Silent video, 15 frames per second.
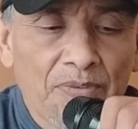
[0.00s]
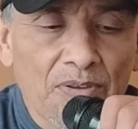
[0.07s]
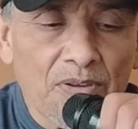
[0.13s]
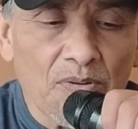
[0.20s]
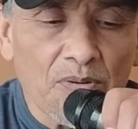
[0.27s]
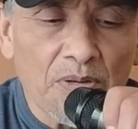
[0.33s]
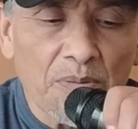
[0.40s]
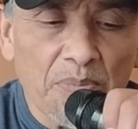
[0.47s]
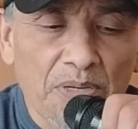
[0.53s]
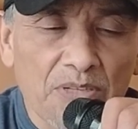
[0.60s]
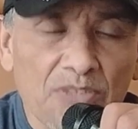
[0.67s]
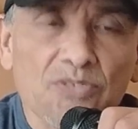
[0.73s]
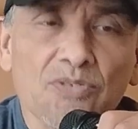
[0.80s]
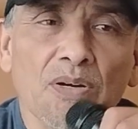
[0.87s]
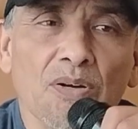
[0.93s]
anybody
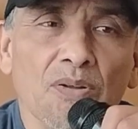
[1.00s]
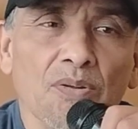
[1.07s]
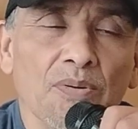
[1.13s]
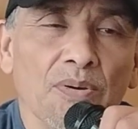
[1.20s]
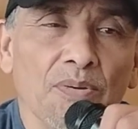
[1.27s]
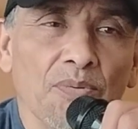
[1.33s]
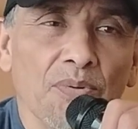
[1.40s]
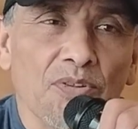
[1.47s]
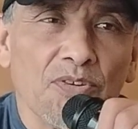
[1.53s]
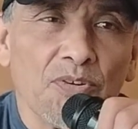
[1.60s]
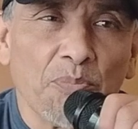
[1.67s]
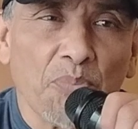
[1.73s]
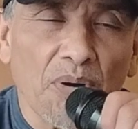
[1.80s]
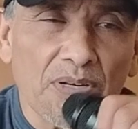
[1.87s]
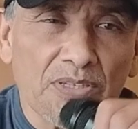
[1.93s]
struggling with
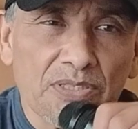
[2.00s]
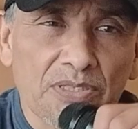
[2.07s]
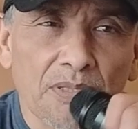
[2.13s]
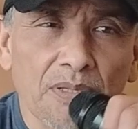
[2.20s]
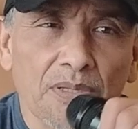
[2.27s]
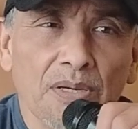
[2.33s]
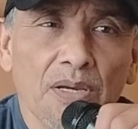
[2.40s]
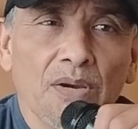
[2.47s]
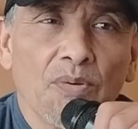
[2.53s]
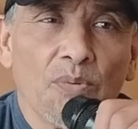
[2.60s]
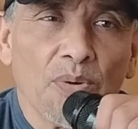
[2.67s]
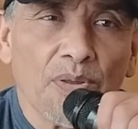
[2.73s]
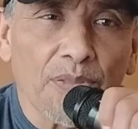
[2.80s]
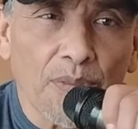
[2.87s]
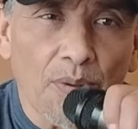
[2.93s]
depression,
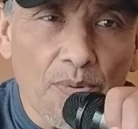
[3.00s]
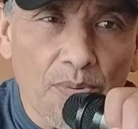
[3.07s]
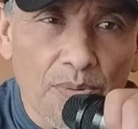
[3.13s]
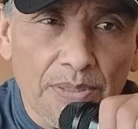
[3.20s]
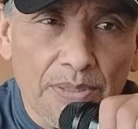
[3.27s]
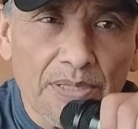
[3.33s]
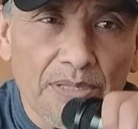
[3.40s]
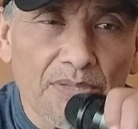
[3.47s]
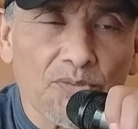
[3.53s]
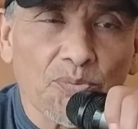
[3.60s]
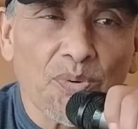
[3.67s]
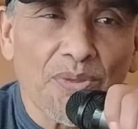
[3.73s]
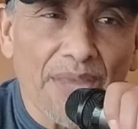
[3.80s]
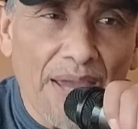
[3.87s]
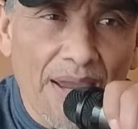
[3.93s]
with loneliness,
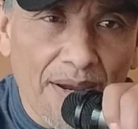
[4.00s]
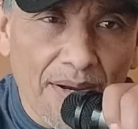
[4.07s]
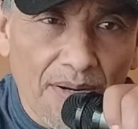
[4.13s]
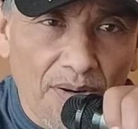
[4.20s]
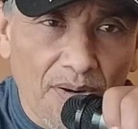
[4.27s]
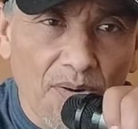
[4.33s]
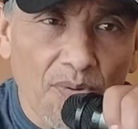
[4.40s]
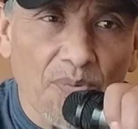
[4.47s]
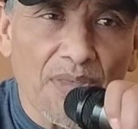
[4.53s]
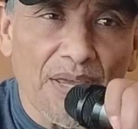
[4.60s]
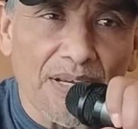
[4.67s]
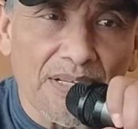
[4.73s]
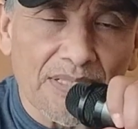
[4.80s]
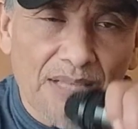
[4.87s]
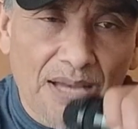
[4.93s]
with anger, with
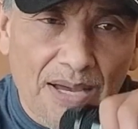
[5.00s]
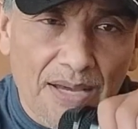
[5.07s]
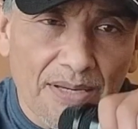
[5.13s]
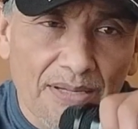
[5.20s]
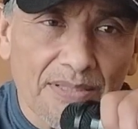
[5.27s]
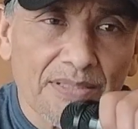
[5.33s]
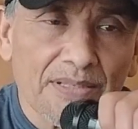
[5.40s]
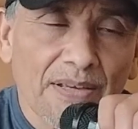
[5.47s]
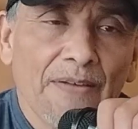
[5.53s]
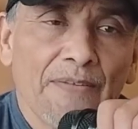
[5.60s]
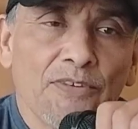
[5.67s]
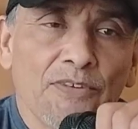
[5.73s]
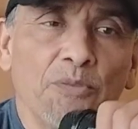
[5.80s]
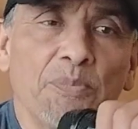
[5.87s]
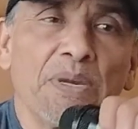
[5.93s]
anxieties.
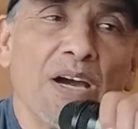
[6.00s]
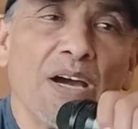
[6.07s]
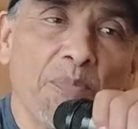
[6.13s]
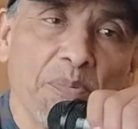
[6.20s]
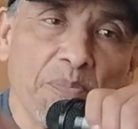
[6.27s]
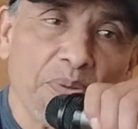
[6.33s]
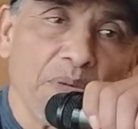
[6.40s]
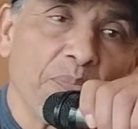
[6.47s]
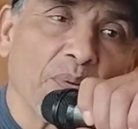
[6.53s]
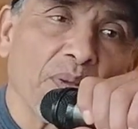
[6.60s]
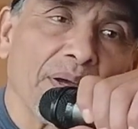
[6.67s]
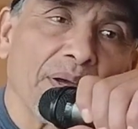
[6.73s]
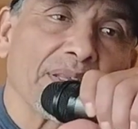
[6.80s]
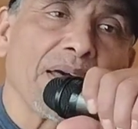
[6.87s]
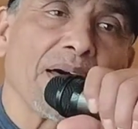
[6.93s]
You'll be helping people
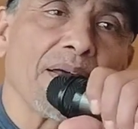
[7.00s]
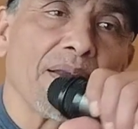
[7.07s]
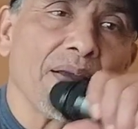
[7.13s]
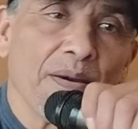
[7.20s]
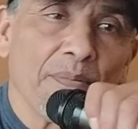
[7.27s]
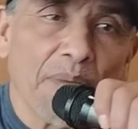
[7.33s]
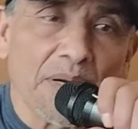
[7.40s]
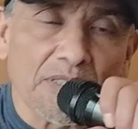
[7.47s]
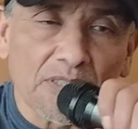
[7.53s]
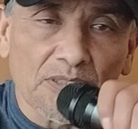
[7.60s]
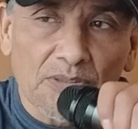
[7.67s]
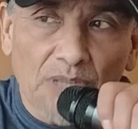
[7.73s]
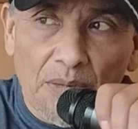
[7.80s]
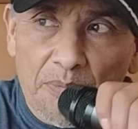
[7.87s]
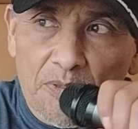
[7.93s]
like that by
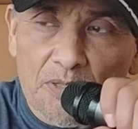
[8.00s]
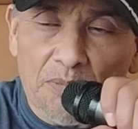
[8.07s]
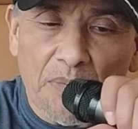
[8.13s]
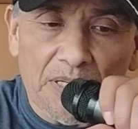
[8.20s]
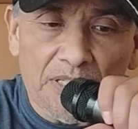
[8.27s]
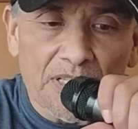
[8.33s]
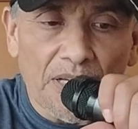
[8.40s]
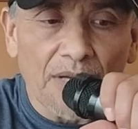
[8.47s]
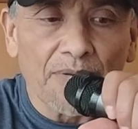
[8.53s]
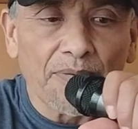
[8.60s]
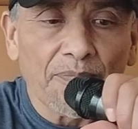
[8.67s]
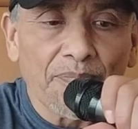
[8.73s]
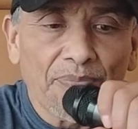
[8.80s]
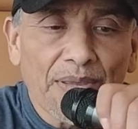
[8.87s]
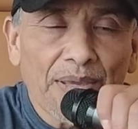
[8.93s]
subscribing to my channel.
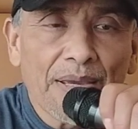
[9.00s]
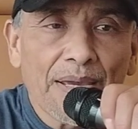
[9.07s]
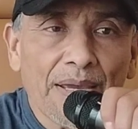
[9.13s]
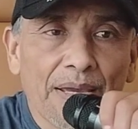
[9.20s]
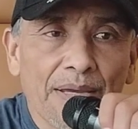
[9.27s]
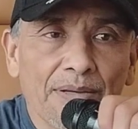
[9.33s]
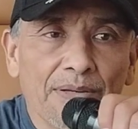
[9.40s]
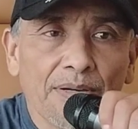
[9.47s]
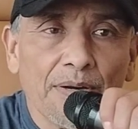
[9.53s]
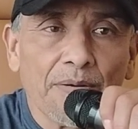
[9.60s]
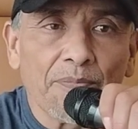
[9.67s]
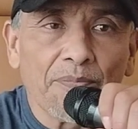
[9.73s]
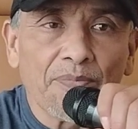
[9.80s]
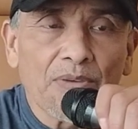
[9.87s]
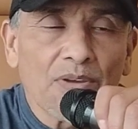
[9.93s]

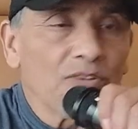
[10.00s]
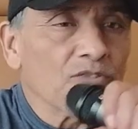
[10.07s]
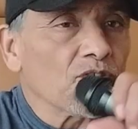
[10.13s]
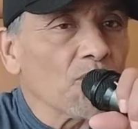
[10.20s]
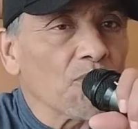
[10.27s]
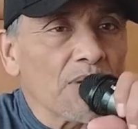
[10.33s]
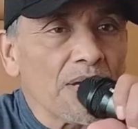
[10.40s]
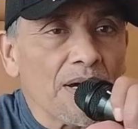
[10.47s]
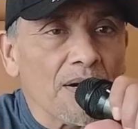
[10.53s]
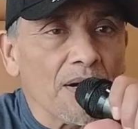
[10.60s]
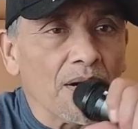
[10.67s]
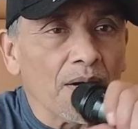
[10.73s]
And so yeah,